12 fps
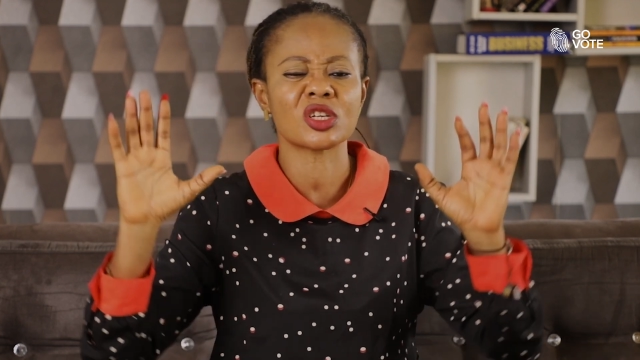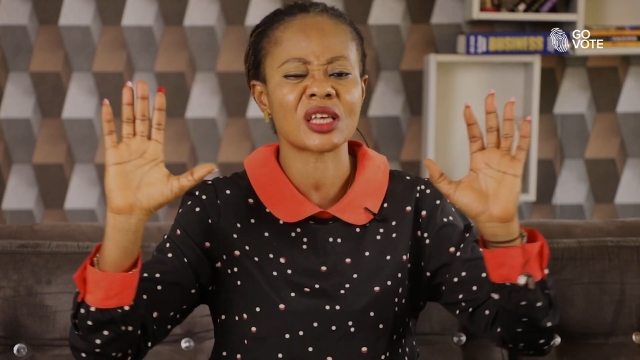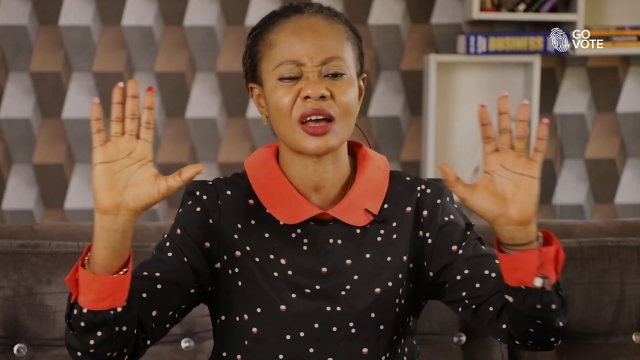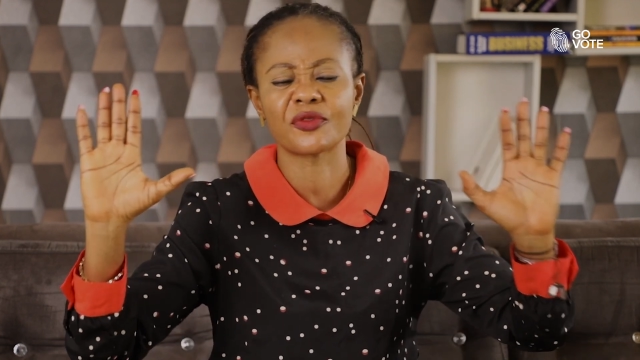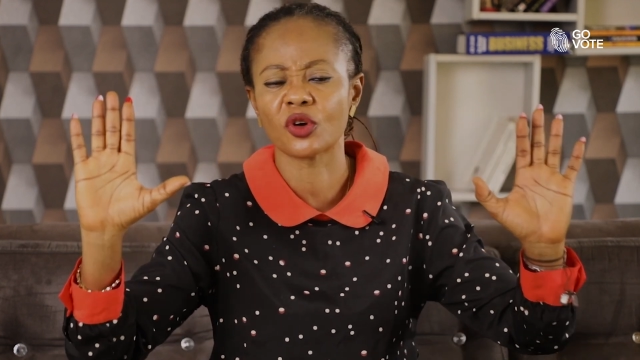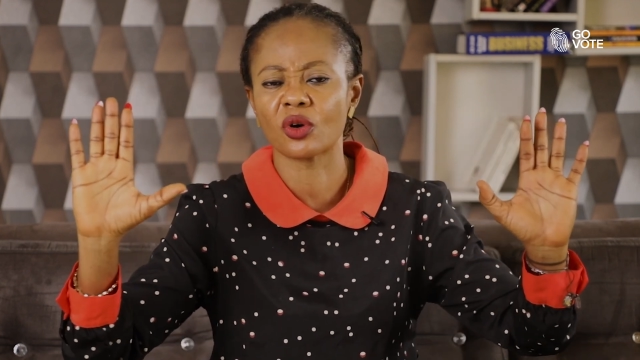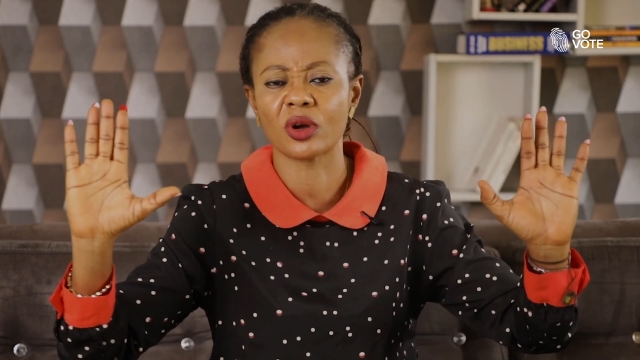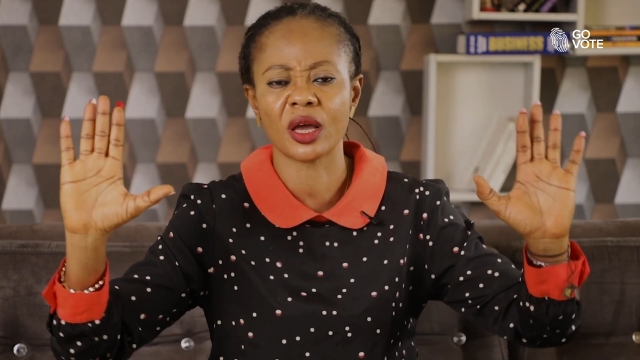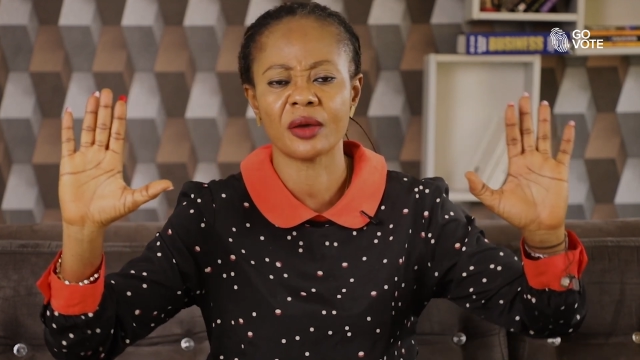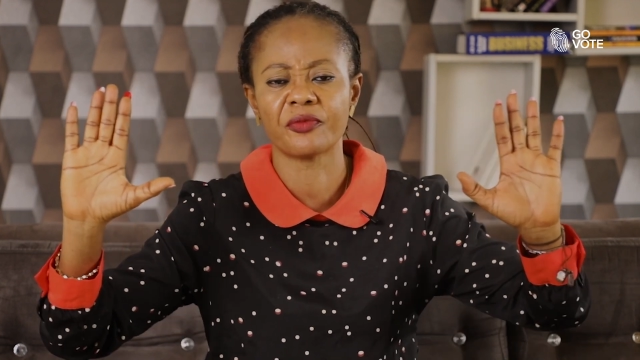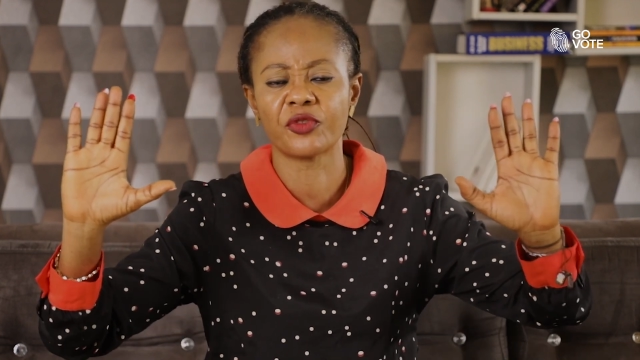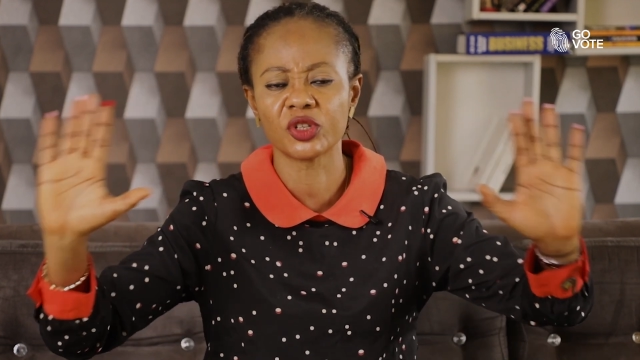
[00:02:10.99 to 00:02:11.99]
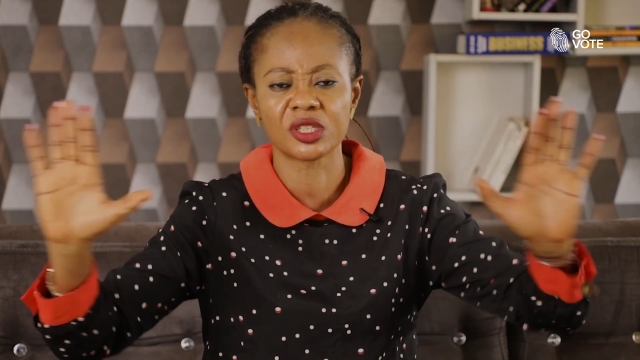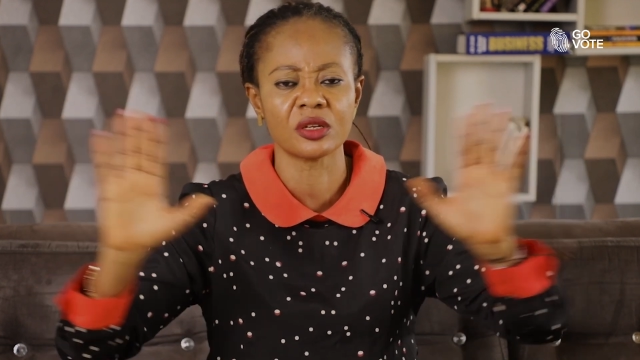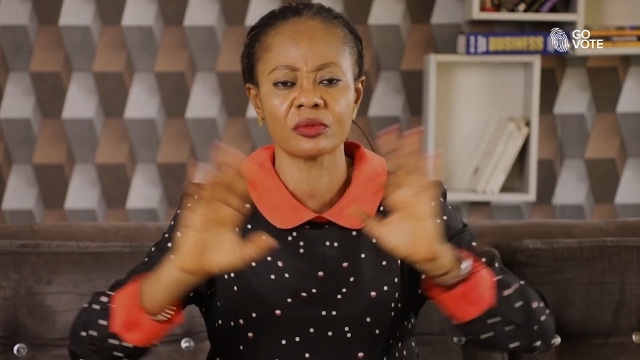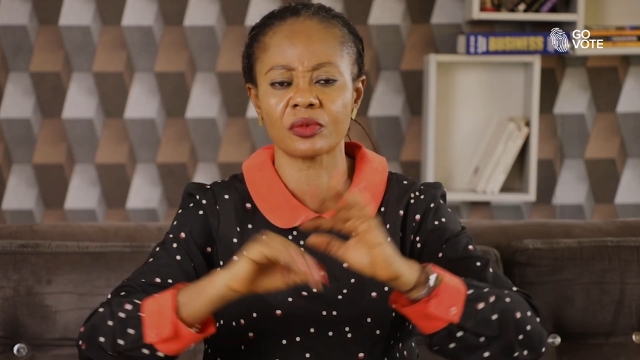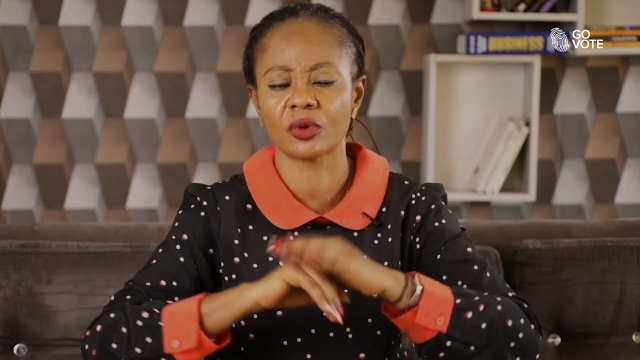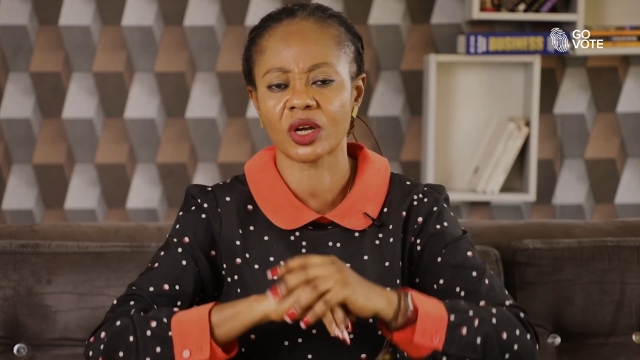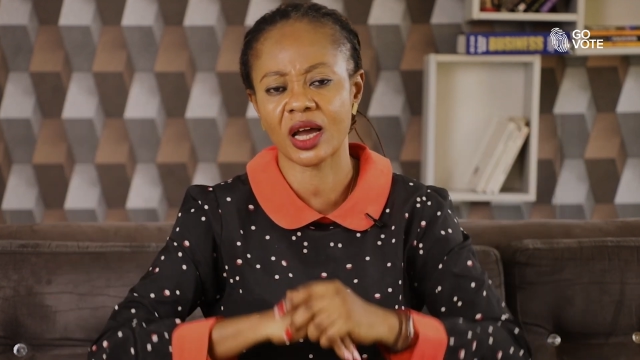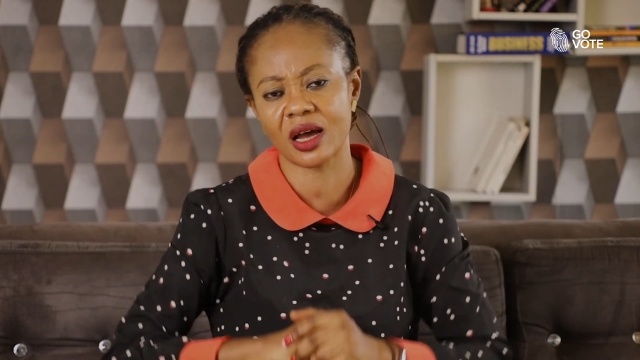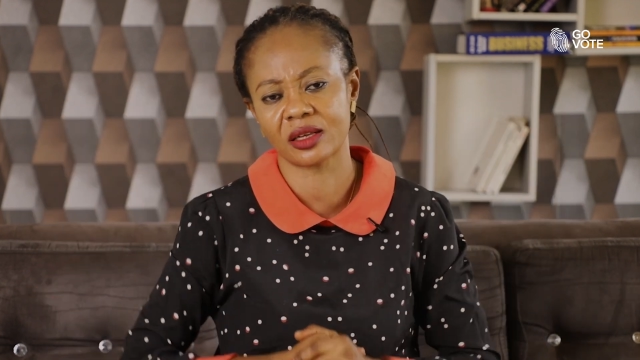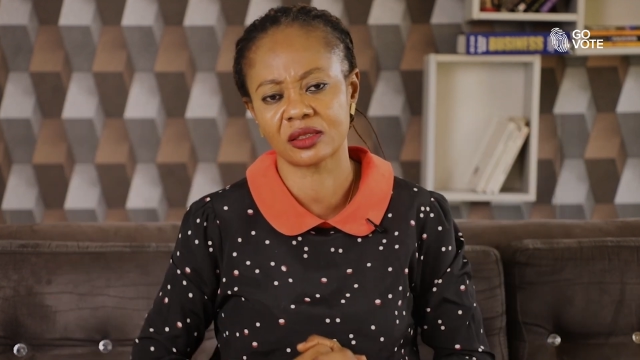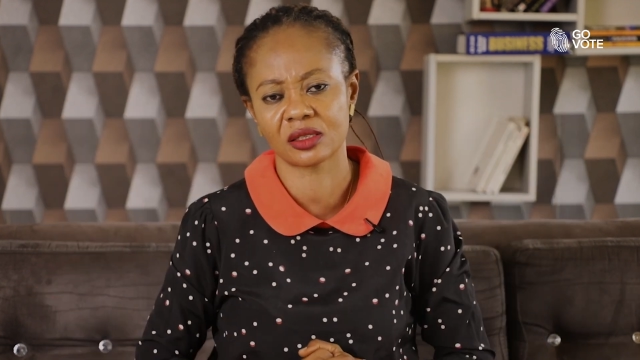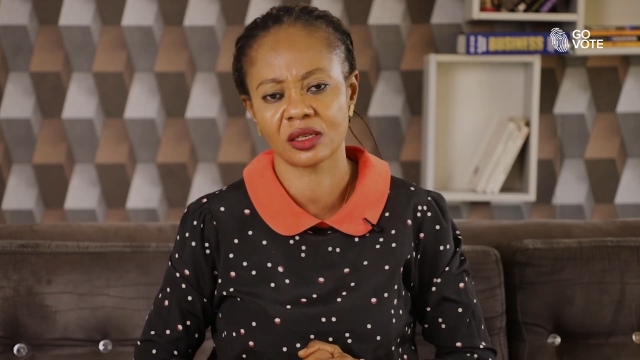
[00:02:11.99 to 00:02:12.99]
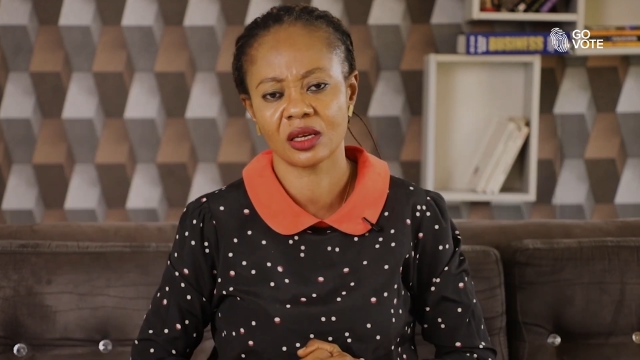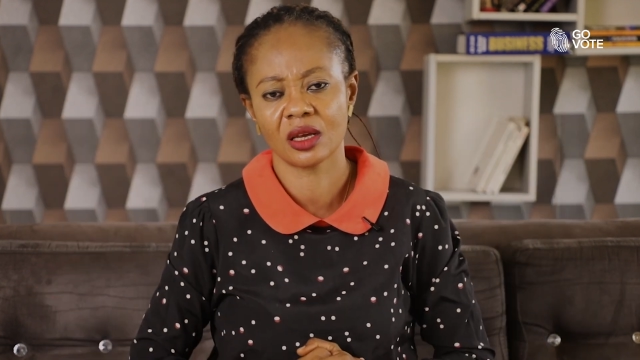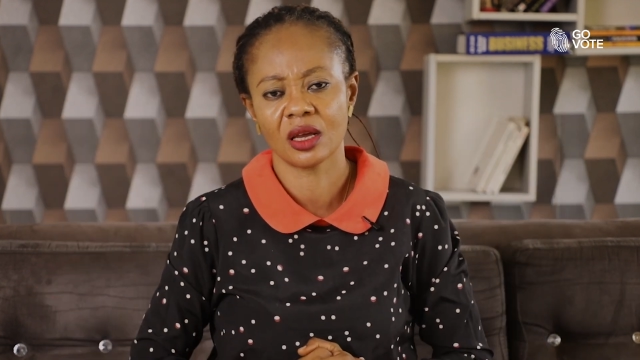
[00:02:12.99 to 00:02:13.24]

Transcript: have your voting cards.